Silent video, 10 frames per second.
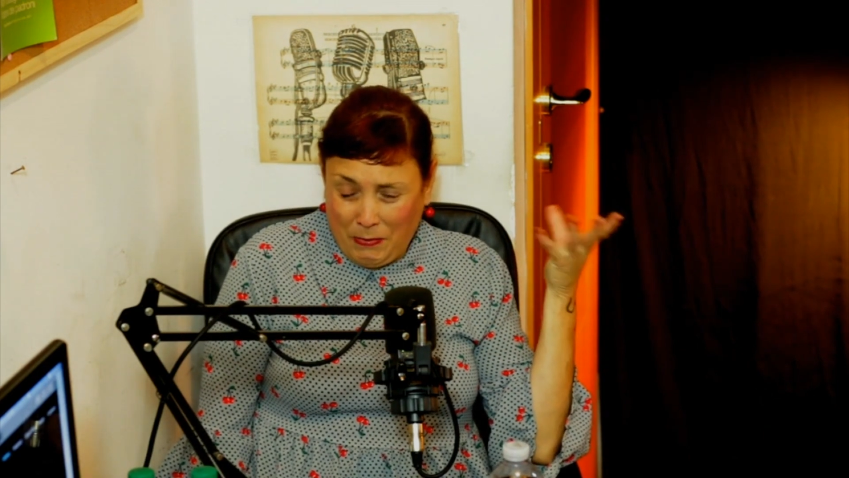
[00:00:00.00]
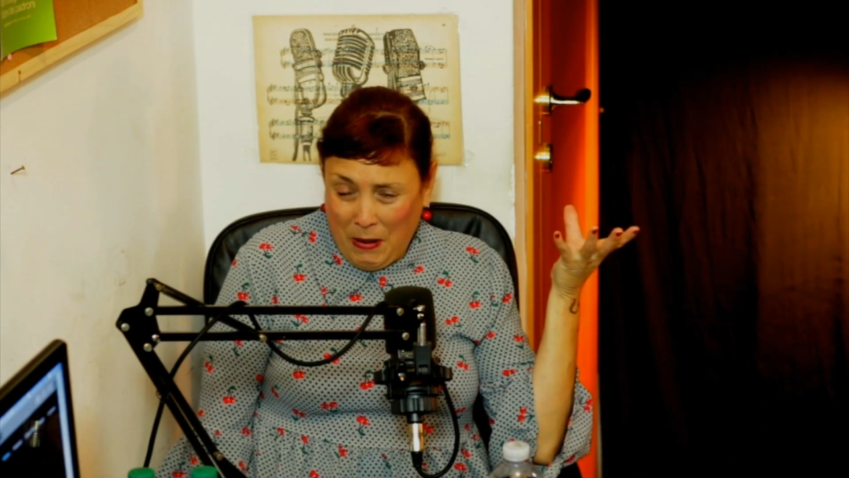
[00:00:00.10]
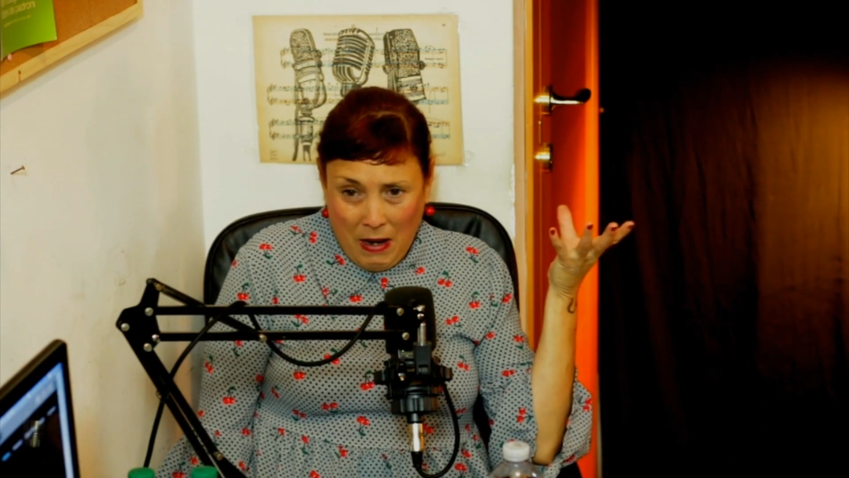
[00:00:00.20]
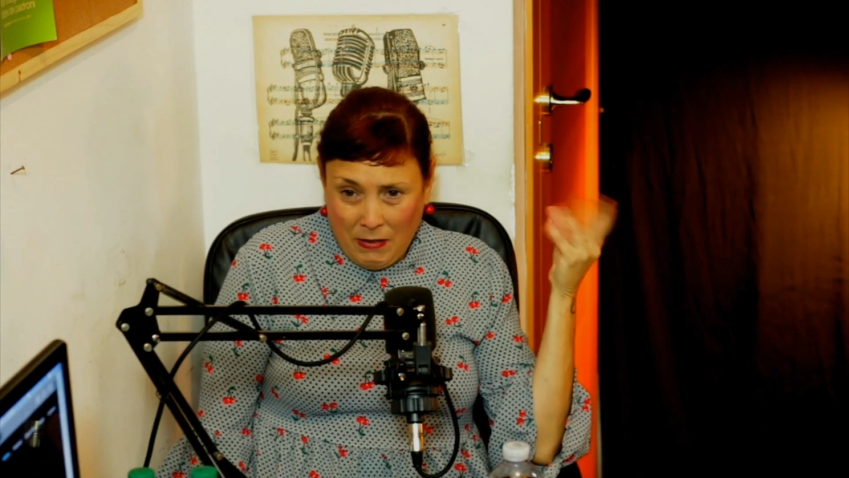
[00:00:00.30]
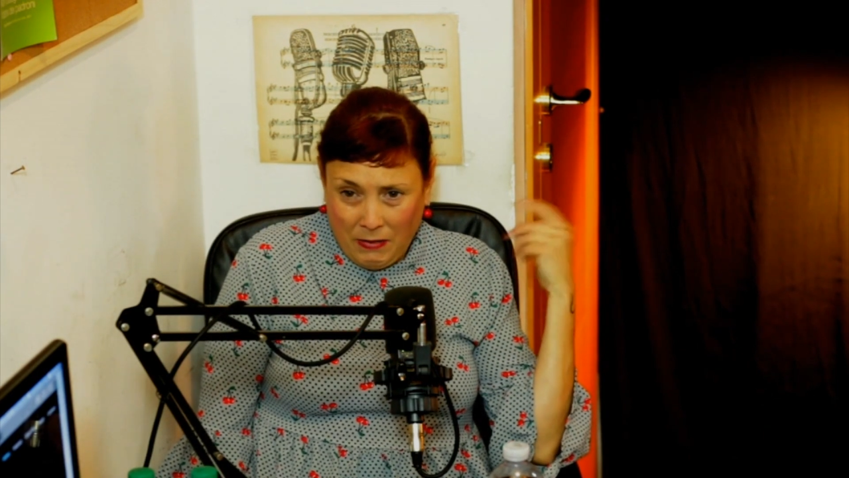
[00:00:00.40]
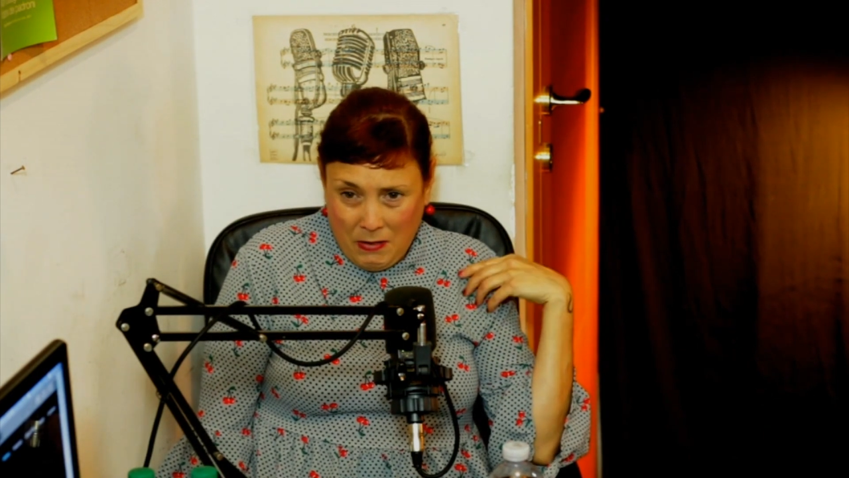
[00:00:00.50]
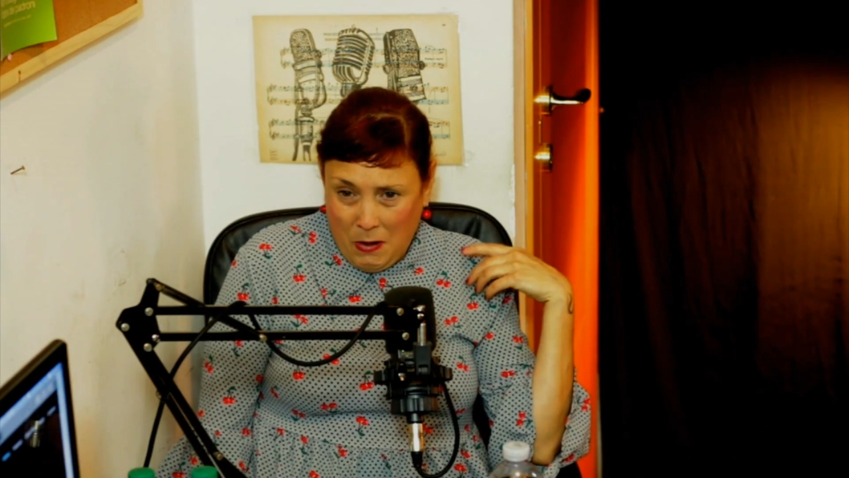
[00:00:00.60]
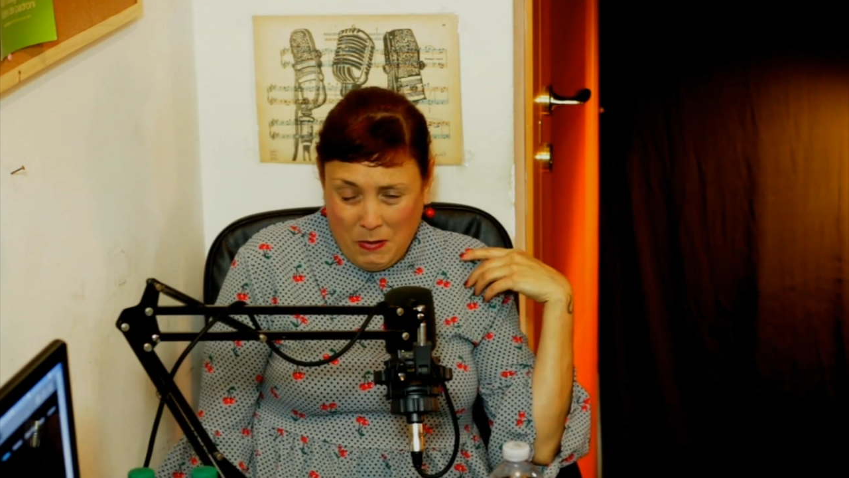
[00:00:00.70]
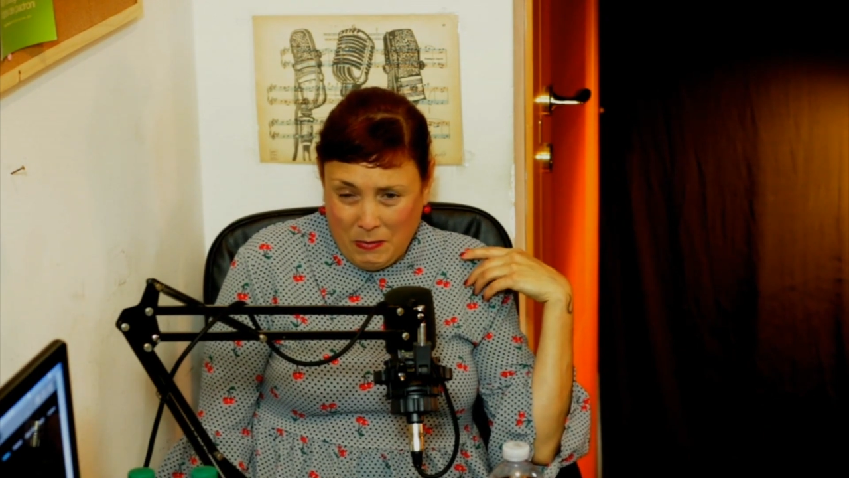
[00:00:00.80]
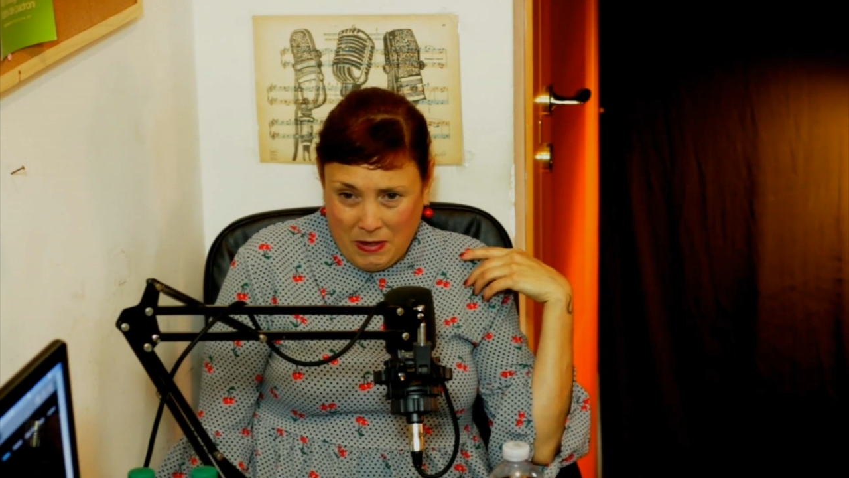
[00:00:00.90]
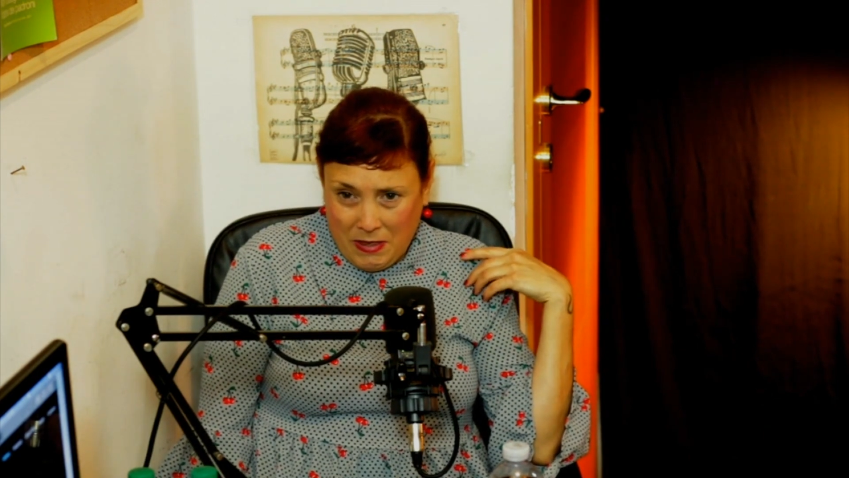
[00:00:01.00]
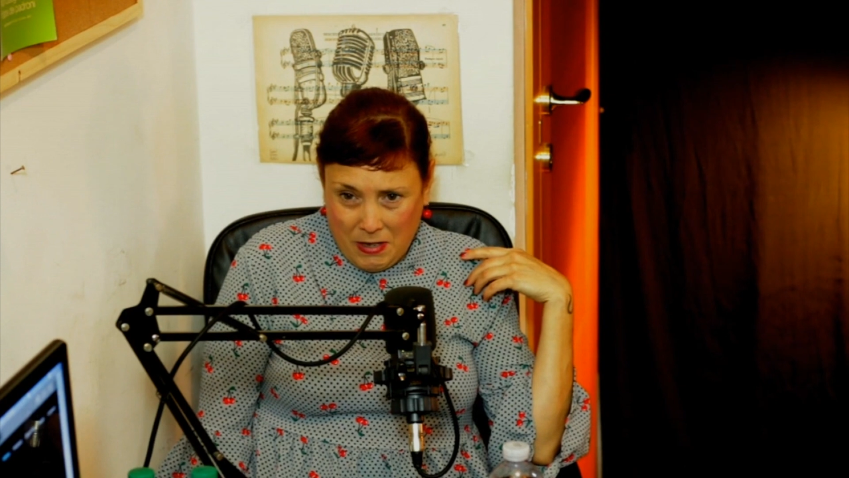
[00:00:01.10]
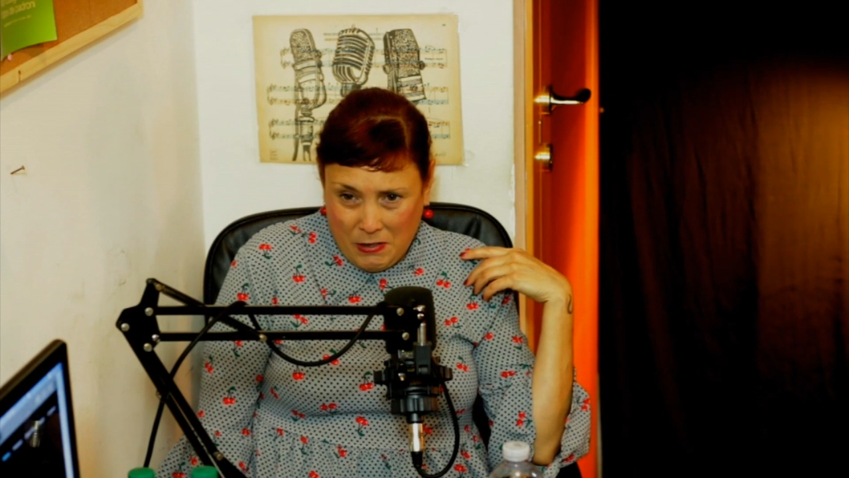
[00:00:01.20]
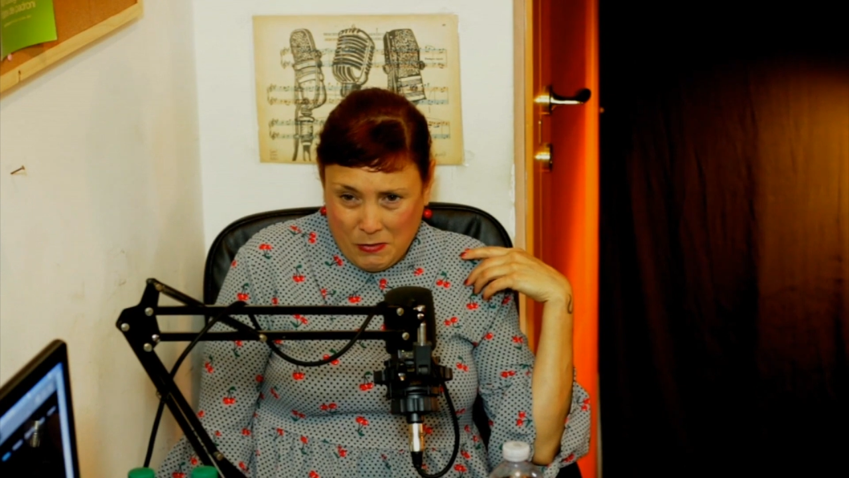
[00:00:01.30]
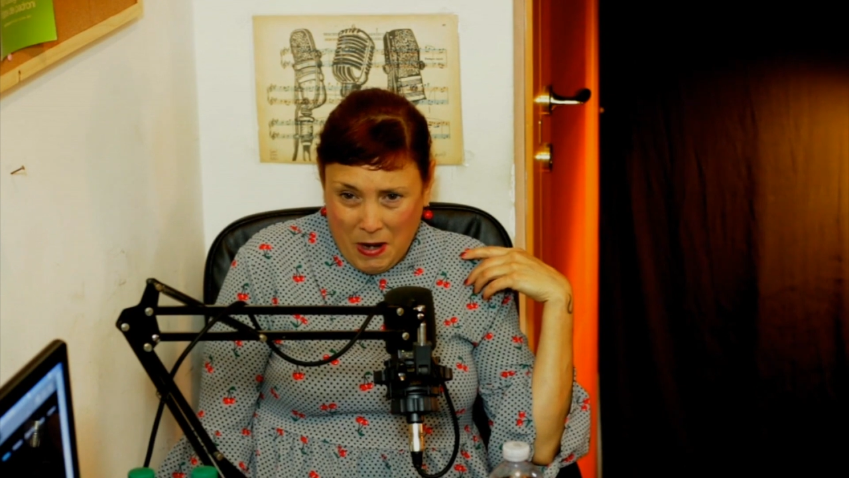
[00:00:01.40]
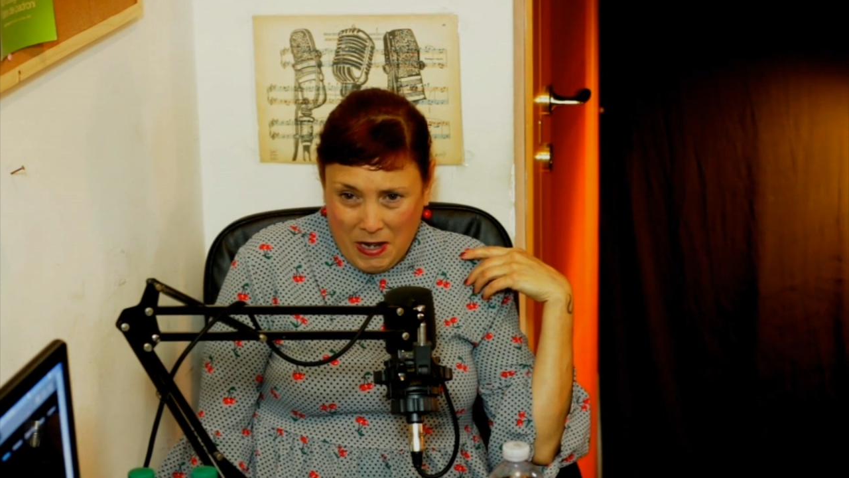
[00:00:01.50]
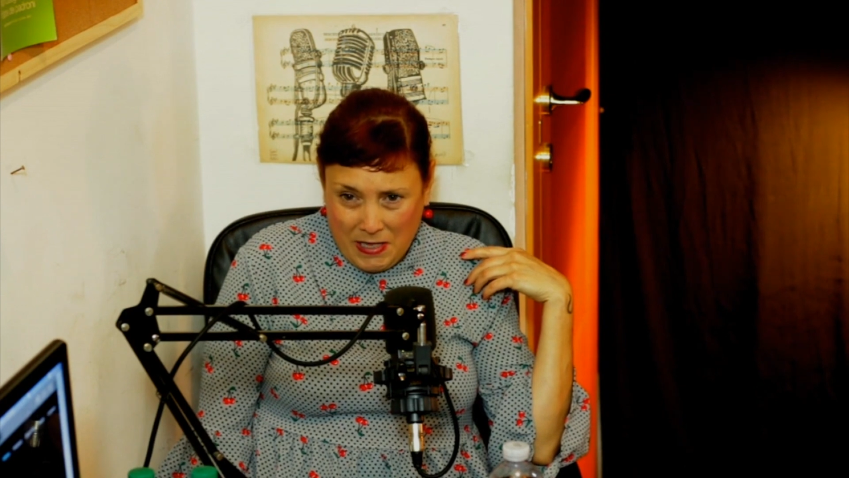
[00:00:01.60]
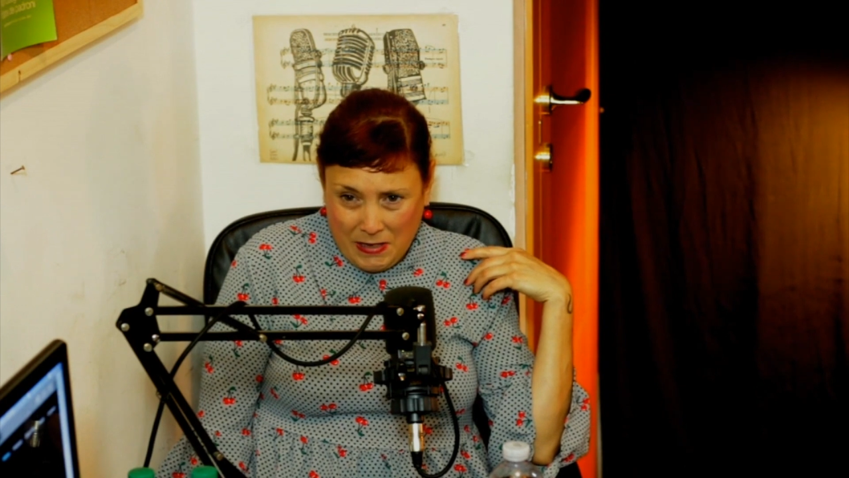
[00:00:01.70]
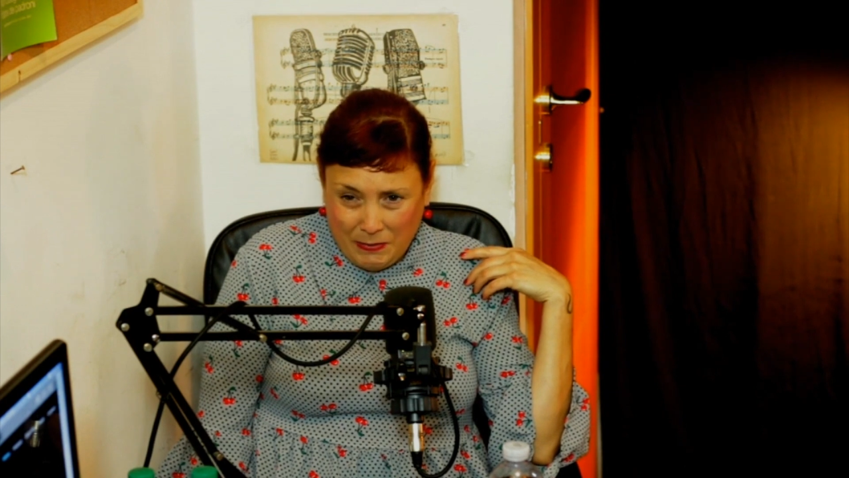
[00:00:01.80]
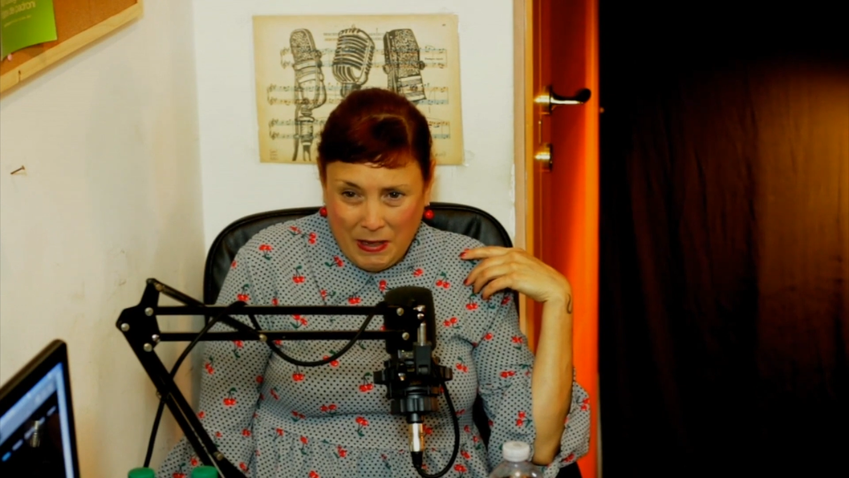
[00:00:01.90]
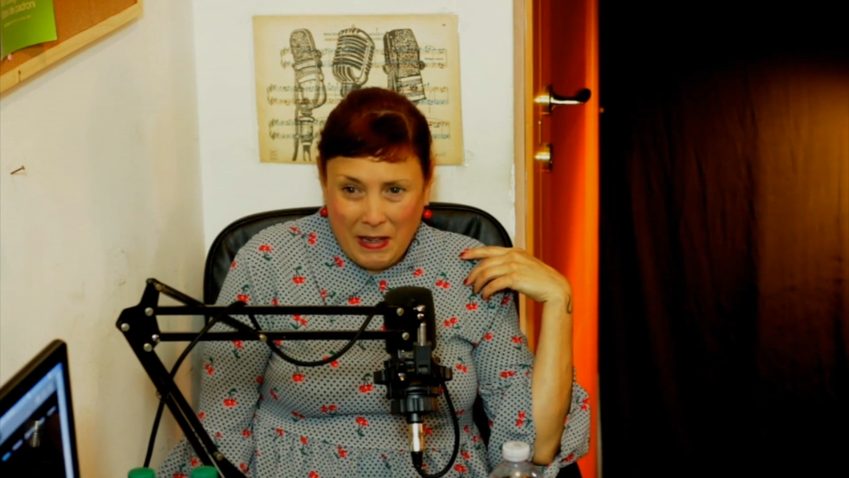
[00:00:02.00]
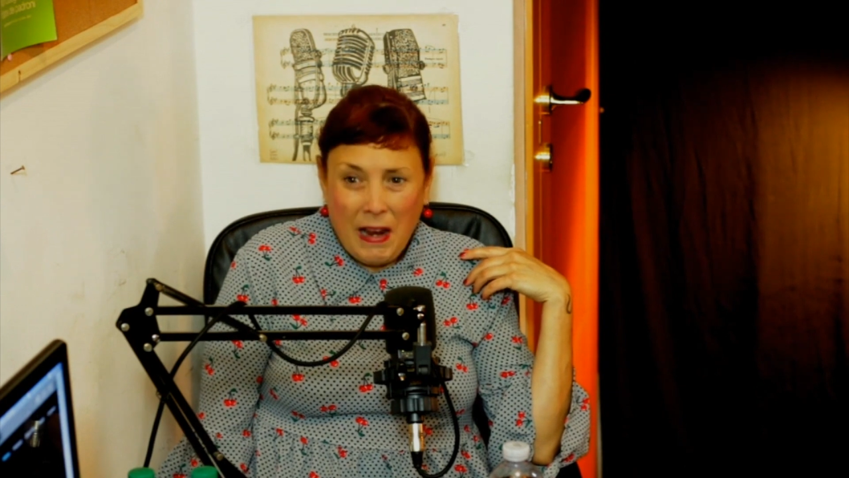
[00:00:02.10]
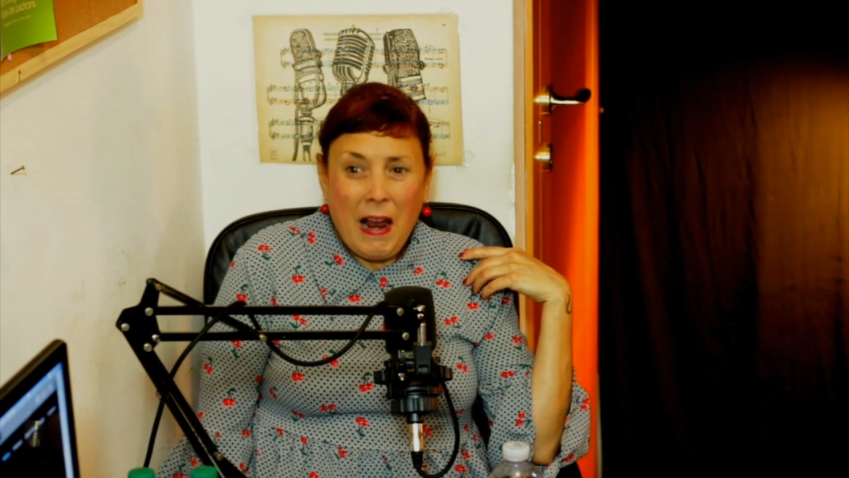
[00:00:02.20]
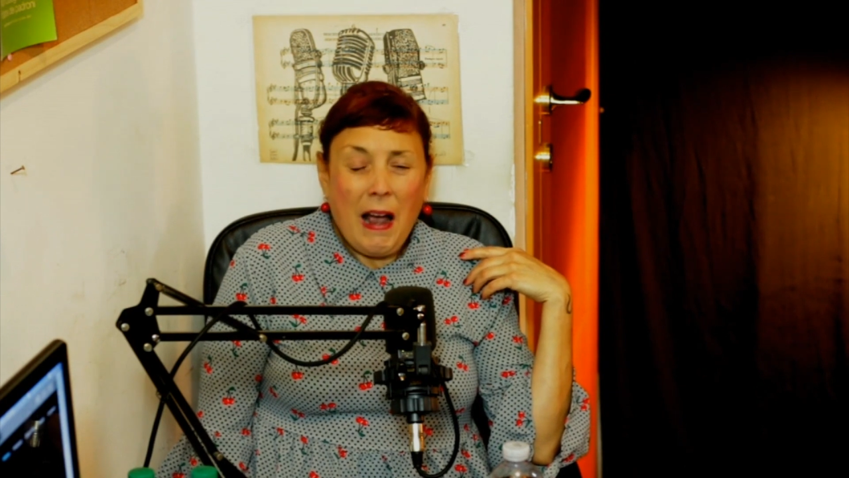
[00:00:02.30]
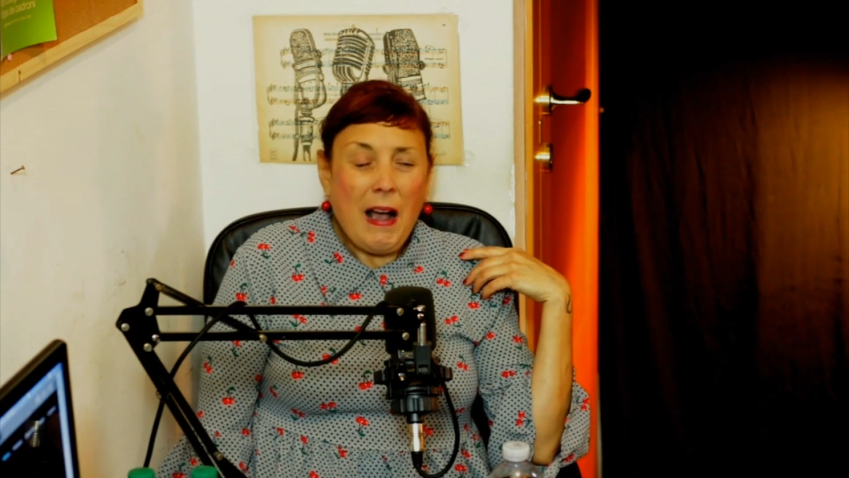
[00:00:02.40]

probably no one would think twice. Right.